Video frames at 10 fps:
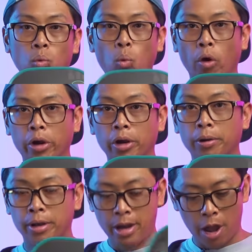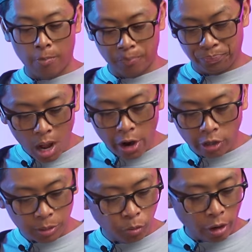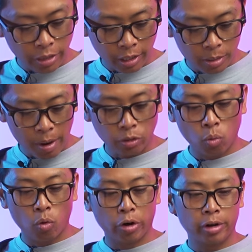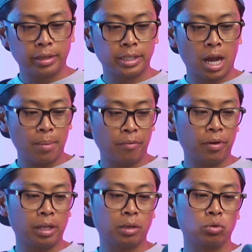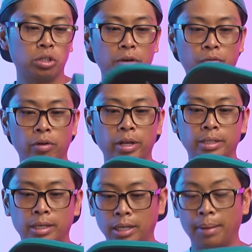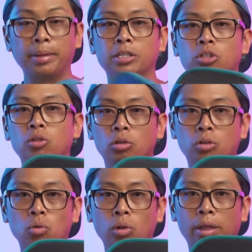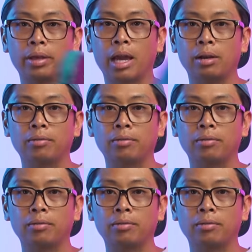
Warrior. Now, I heard some great things about the Warrior at the time. I felt like it was different and it, I mean, it just looked cool. I think out